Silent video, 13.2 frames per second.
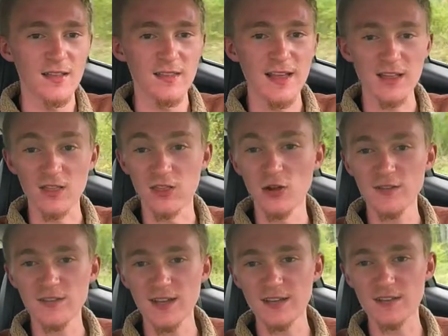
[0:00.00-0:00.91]
that
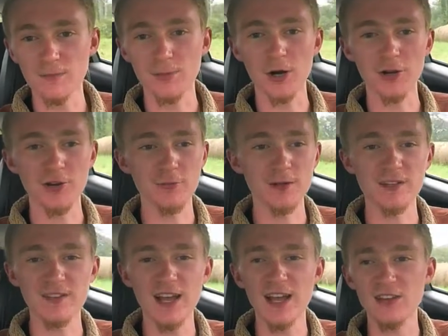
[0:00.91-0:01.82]
looks like he's a partier, but
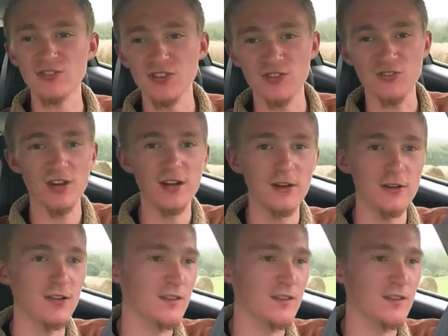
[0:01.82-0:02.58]
he's actually a tryhard